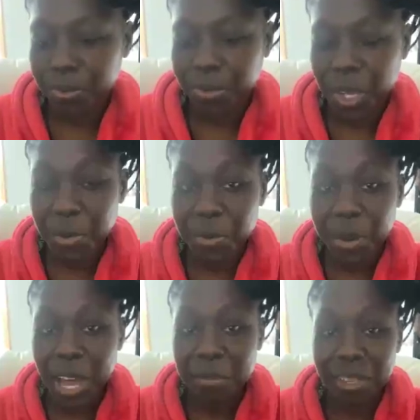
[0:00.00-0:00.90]
He would
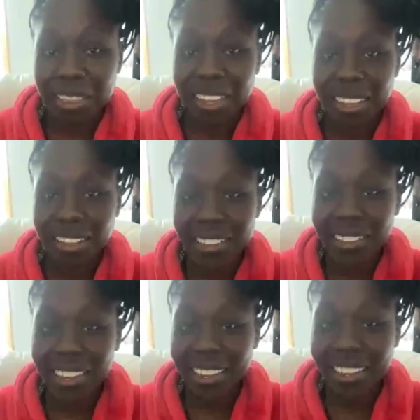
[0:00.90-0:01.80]
buy me
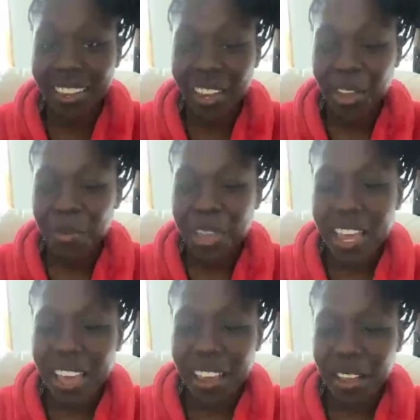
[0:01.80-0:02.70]
things. Like,
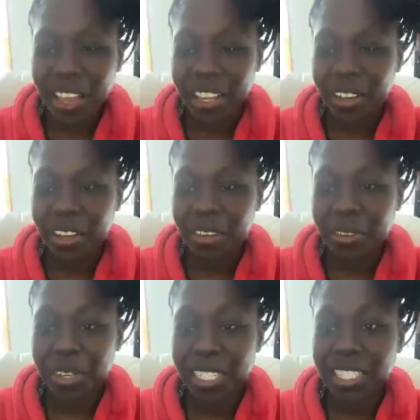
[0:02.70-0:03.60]
we had like
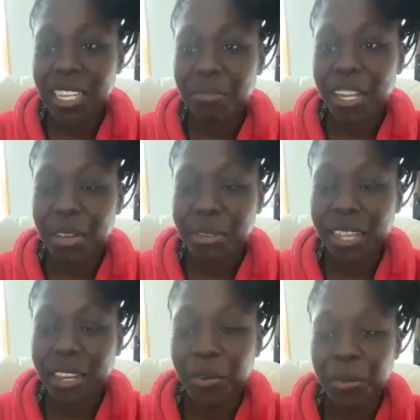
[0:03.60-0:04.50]
it seemed like it was
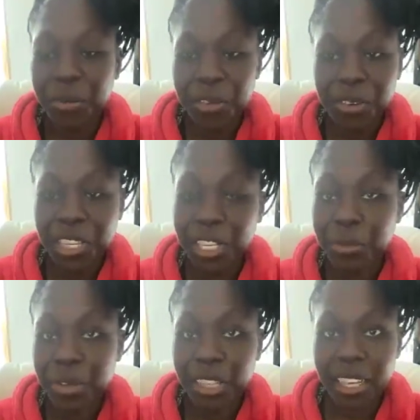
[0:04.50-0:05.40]
like a
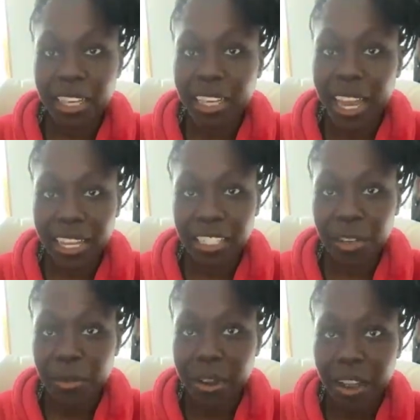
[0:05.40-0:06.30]
good
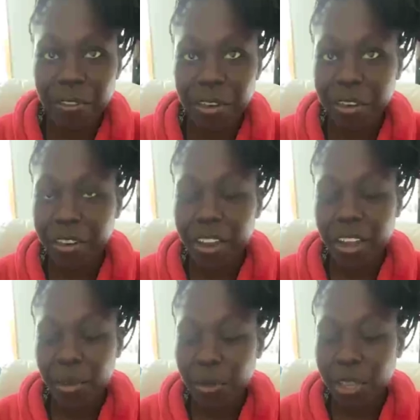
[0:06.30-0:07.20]
connection or whatever.
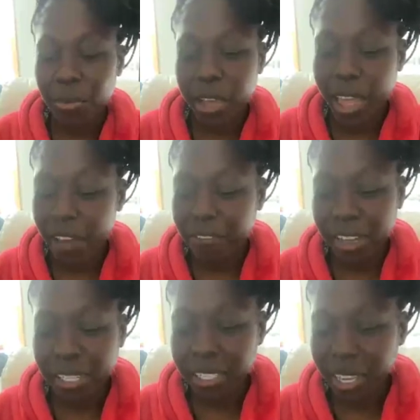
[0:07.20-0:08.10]
We would have
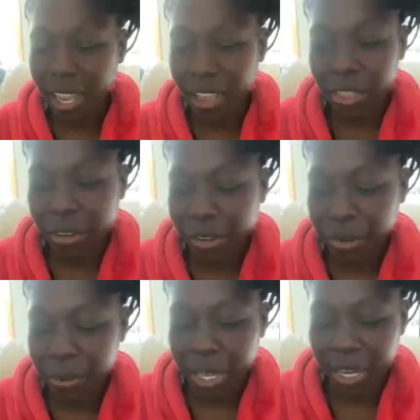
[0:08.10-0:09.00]
fun together
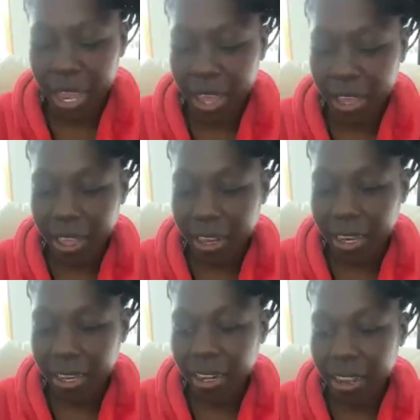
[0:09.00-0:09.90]
or whatnot.
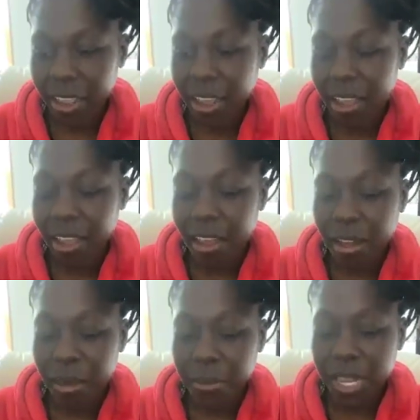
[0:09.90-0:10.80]
And
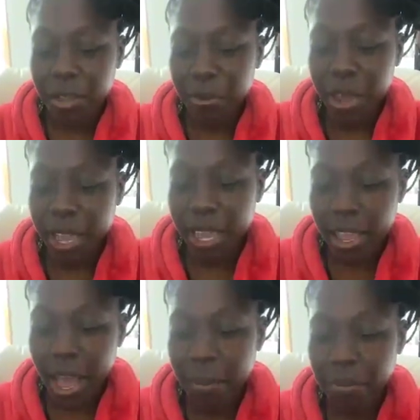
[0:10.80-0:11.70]

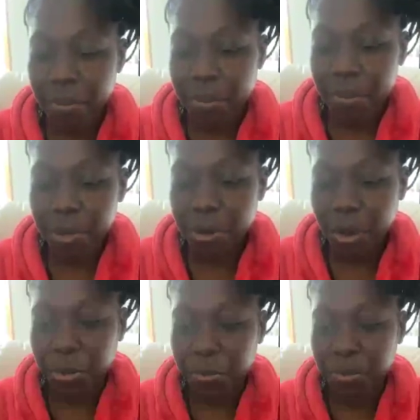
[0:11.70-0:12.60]
anyway, I'm
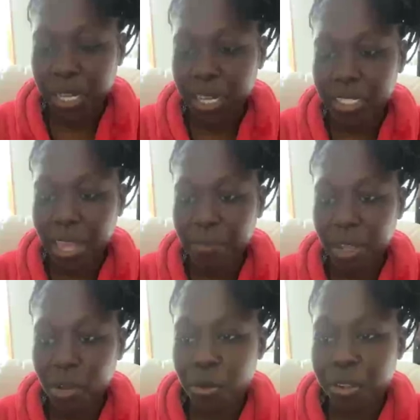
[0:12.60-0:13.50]
because I've
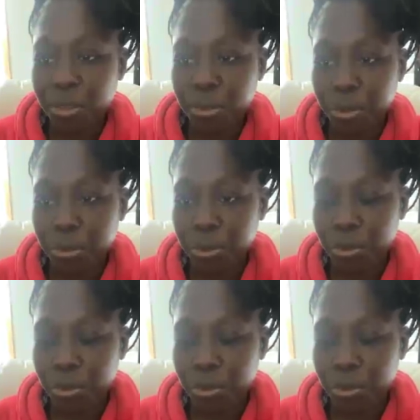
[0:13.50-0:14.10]
been going through